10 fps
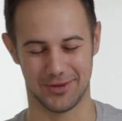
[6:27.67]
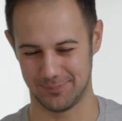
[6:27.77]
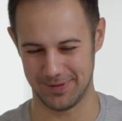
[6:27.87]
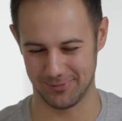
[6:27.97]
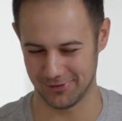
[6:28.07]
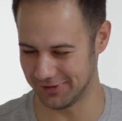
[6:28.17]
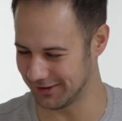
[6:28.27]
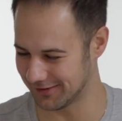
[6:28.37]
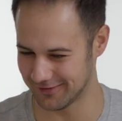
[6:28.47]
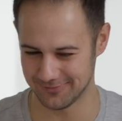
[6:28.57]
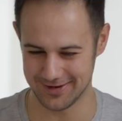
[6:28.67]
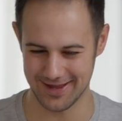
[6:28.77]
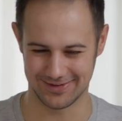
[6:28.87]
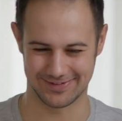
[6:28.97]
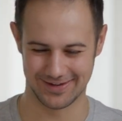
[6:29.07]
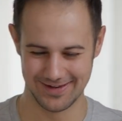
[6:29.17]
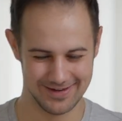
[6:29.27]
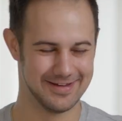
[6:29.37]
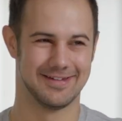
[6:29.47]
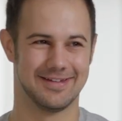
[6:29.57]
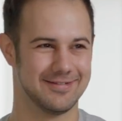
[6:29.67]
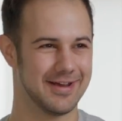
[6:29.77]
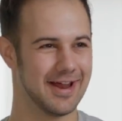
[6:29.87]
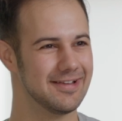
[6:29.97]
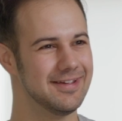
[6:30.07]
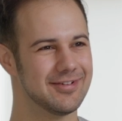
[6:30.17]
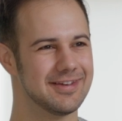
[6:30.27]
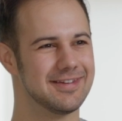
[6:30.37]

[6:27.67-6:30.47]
Then people will think you're giving me hints. We gotta leave it.